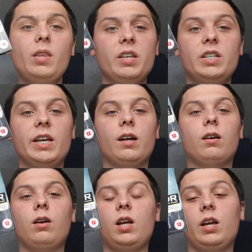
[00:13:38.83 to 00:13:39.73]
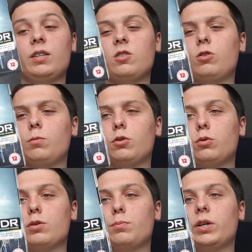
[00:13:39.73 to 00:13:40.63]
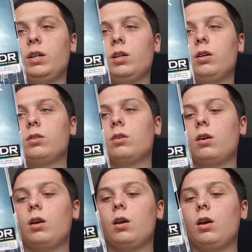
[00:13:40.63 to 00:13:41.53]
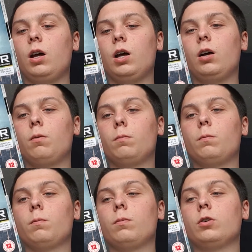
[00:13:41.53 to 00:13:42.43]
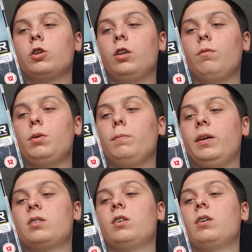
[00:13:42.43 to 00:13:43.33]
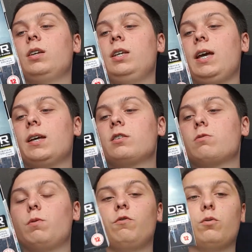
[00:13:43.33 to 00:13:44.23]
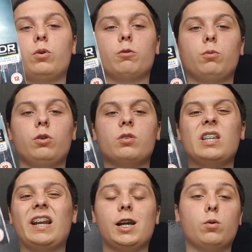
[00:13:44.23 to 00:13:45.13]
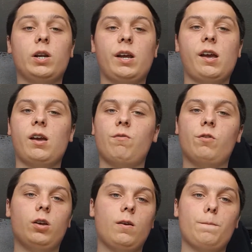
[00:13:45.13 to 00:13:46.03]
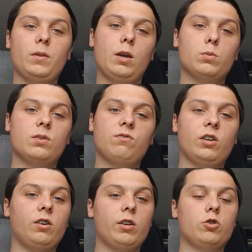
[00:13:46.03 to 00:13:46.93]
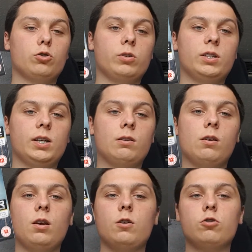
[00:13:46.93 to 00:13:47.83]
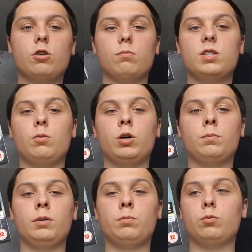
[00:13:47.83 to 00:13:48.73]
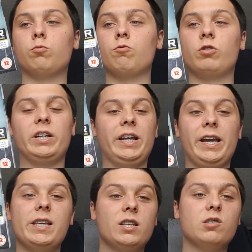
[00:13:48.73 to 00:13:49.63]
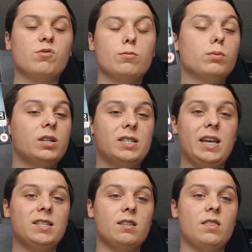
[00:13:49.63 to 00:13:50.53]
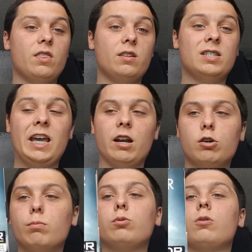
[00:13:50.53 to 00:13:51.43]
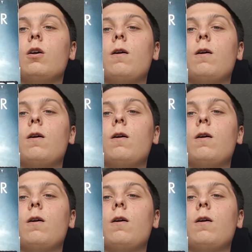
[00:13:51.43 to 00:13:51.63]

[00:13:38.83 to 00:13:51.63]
Yeah, I like this film. I thought it was pretty good. Could it have been better? Yes, but for what it was, an hour and a half, it was fun. I enjoyed it. Don't see why people really hate this film, because it isn't terrible.